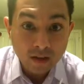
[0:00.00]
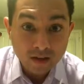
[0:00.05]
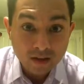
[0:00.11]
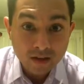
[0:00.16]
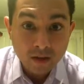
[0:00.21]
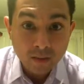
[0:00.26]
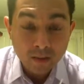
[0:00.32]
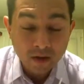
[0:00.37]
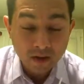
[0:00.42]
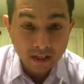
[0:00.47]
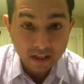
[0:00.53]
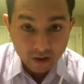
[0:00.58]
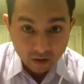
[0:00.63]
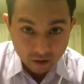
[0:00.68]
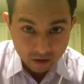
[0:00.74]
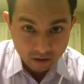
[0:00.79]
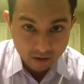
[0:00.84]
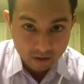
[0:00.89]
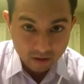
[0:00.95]
customer
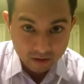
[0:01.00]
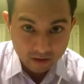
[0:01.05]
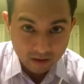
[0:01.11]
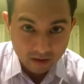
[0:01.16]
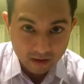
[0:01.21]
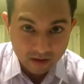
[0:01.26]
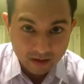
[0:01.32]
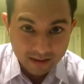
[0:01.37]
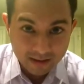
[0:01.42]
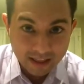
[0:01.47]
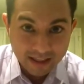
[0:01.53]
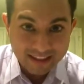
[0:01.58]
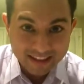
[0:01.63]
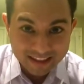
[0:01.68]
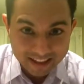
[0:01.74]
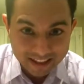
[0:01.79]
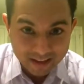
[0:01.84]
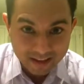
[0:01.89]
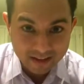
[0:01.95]
issues
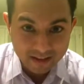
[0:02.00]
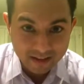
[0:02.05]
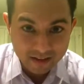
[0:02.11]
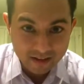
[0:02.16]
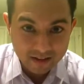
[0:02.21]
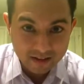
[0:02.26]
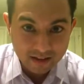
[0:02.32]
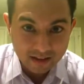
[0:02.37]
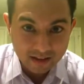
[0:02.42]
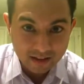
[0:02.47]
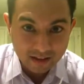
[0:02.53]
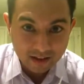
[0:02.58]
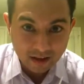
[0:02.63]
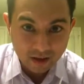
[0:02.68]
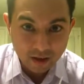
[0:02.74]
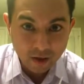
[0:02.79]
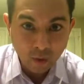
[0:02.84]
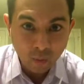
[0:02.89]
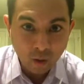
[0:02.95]
that citizens
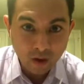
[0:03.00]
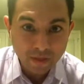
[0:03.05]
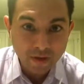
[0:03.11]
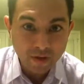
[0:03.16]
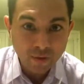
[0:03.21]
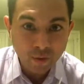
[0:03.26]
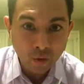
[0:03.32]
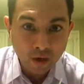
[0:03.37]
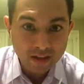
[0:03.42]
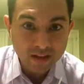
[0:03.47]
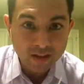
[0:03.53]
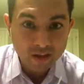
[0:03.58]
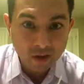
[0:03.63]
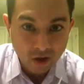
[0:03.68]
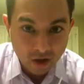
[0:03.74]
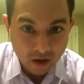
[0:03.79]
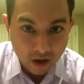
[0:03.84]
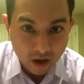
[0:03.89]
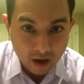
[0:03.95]
want their
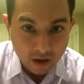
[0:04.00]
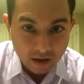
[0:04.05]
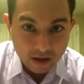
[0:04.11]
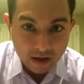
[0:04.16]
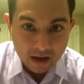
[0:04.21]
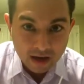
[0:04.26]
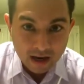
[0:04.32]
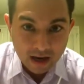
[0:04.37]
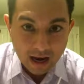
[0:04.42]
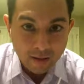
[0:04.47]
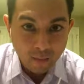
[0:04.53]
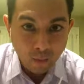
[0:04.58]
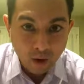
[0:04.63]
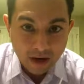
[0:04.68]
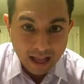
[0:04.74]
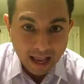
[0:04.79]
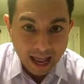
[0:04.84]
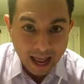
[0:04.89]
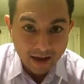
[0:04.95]
voices heard on
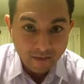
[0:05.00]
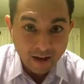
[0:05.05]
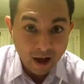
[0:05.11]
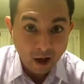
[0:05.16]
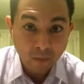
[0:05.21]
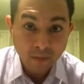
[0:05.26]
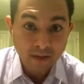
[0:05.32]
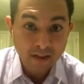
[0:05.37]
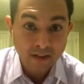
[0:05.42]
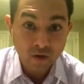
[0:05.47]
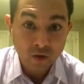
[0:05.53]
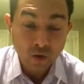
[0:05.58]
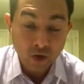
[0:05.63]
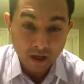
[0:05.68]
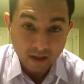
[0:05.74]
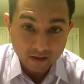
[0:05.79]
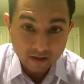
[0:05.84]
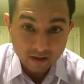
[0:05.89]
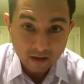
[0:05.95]
and want to have helped and
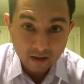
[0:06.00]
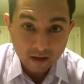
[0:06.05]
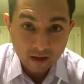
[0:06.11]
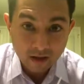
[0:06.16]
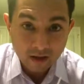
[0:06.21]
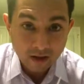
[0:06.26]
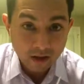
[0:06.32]
addressed,